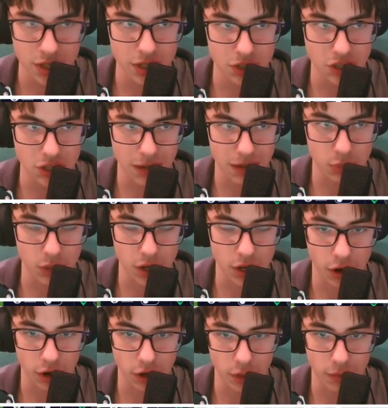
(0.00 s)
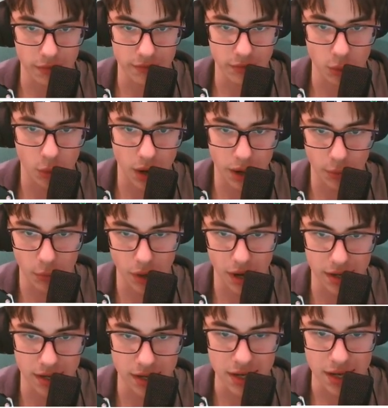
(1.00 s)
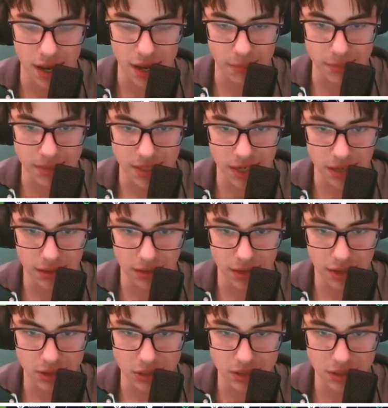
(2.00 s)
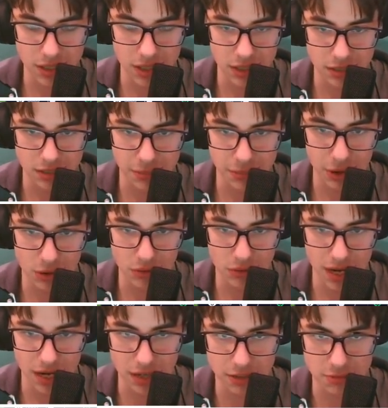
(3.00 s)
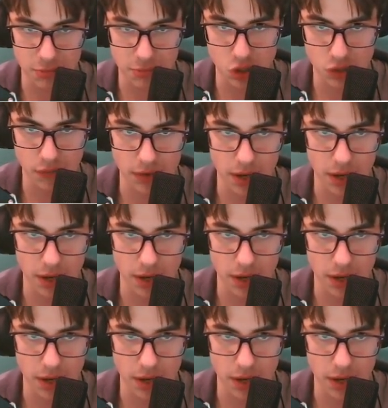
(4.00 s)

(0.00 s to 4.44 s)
shape we are going quite wide. In particular, I just think it's about creating as much of an